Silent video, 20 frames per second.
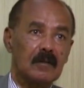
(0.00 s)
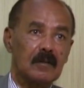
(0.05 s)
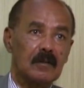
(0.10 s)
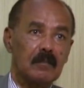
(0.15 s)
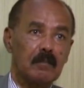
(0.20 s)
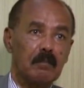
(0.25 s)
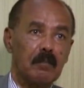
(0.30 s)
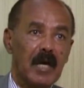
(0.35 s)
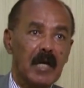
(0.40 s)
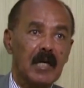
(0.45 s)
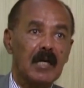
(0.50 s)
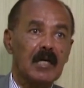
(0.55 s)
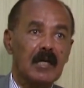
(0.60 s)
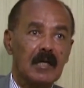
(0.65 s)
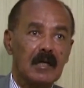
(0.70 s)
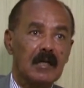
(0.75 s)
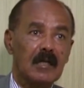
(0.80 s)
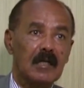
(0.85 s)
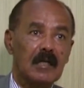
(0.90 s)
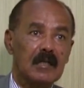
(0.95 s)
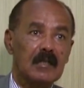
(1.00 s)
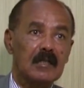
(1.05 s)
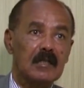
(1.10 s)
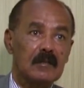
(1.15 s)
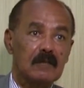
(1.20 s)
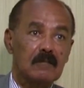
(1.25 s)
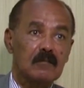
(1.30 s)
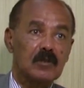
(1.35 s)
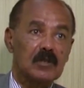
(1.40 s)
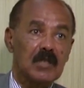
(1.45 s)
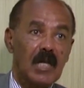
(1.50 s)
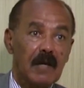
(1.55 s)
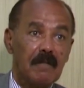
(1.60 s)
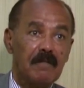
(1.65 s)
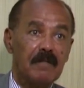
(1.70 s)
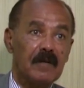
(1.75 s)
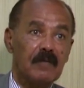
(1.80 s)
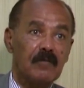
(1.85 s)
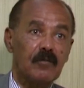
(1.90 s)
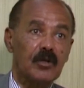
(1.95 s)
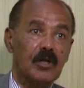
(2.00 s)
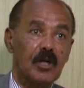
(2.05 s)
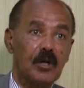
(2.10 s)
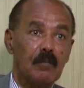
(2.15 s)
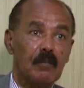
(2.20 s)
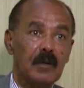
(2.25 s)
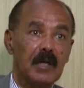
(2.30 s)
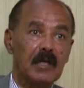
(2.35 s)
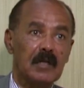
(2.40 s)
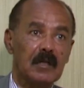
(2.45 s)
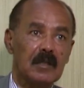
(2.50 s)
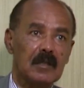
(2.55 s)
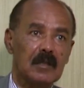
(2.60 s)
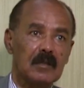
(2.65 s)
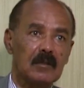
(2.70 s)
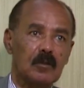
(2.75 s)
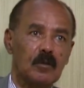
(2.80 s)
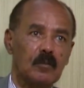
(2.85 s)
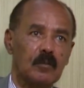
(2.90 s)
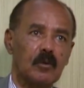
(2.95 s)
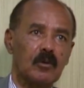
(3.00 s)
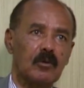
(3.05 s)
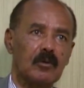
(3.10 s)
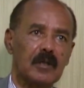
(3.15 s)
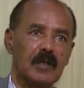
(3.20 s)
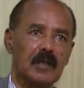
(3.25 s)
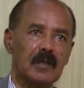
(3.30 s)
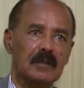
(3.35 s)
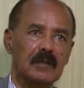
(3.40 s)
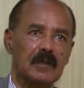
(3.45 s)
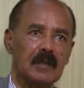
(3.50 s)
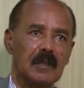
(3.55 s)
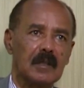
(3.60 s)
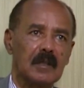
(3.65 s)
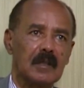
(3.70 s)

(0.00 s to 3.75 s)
making it safer for humanity to progress.